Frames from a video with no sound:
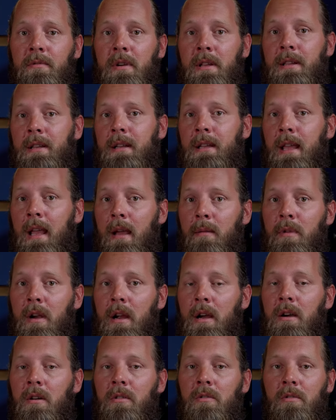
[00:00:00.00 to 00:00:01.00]
where the
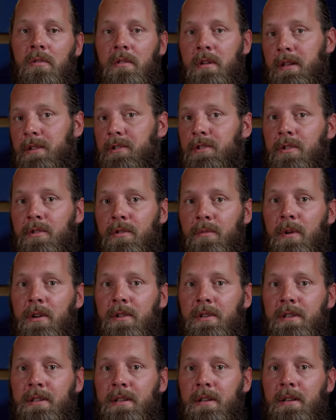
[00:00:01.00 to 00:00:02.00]
camera or an external
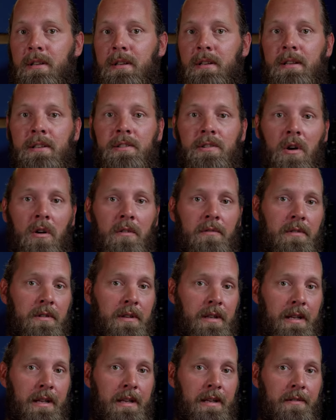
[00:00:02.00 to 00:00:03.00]
monitor is
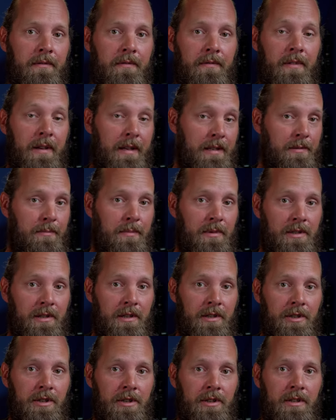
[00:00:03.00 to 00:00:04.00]
often in a fixed
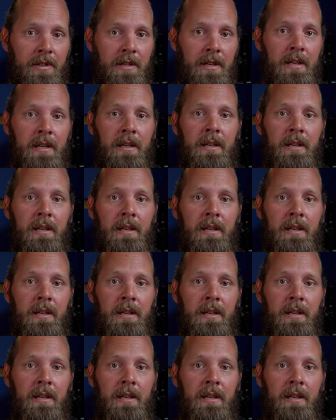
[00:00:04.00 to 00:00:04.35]
position